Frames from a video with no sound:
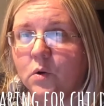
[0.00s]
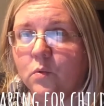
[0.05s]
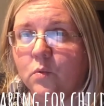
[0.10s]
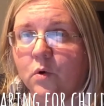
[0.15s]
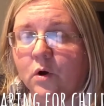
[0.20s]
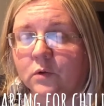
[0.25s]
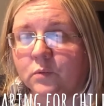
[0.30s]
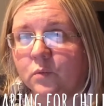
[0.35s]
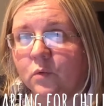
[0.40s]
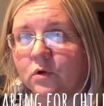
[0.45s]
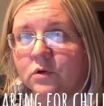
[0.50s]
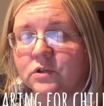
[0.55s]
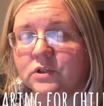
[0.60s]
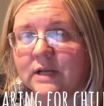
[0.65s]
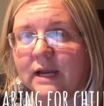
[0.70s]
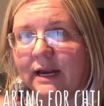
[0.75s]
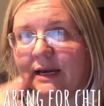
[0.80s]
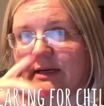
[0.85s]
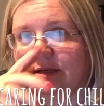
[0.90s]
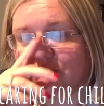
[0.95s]
What one
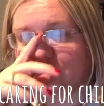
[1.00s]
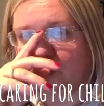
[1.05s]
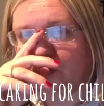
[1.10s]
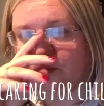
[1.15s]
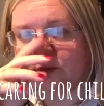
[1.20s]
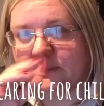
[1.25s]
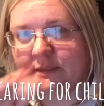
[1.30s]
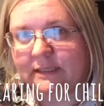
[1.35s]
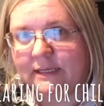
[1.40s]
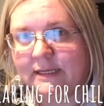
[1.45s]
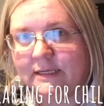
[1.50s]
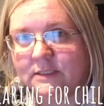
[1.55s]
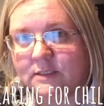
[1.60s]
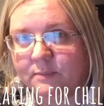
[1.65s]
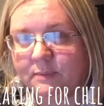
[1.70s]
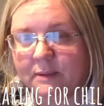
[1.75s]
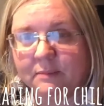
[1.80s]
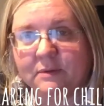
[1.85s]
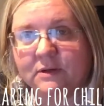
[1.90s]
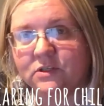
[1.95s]
child is going to need
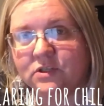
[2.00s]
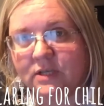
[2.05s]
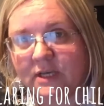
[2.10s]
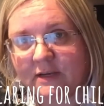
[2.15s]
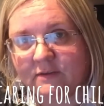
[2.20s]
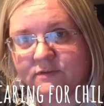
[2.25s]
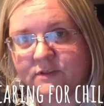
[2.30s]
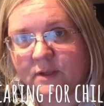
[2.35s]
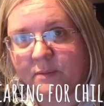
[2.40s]
to be able to achieve